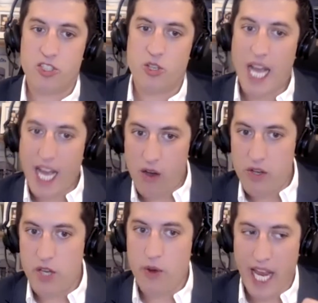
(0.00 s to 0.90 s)
So how
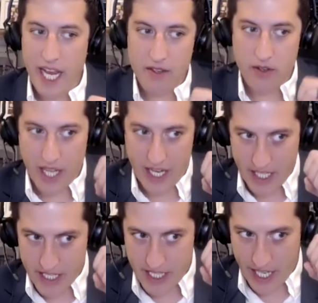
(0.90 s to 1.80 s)
you handle that
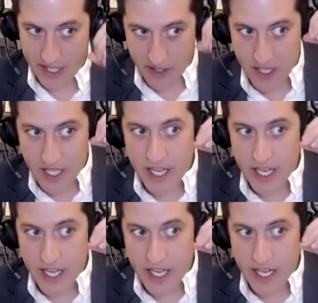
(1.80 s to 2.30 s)
container